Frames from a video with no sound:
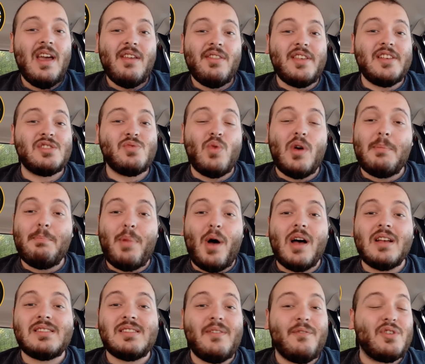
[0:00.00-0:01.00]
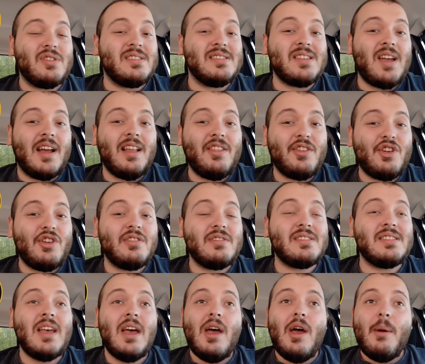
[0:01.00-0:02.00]
This one, Boston versus
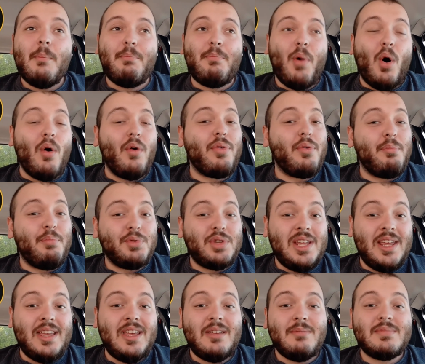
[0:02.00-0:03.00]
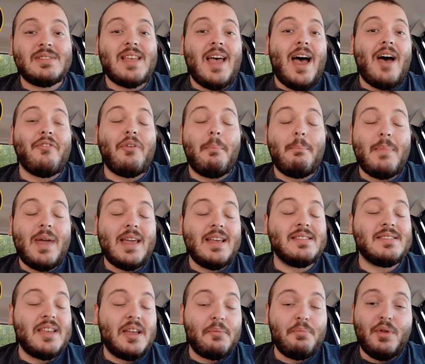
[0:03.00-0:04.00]
Islanders, both teams have
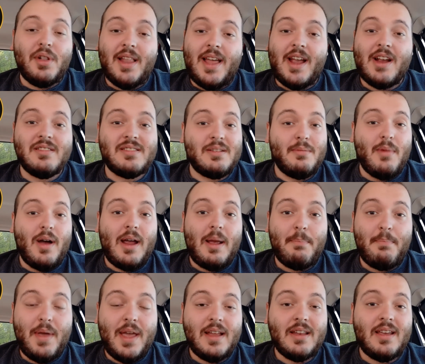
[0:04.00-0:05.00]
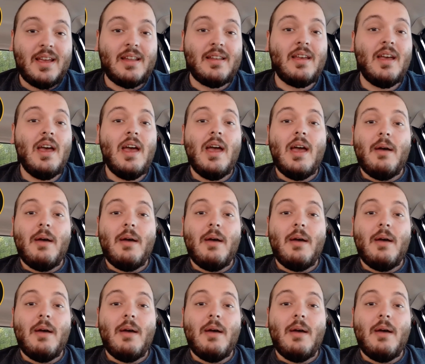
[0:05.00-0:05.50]
amazing players in my opinion.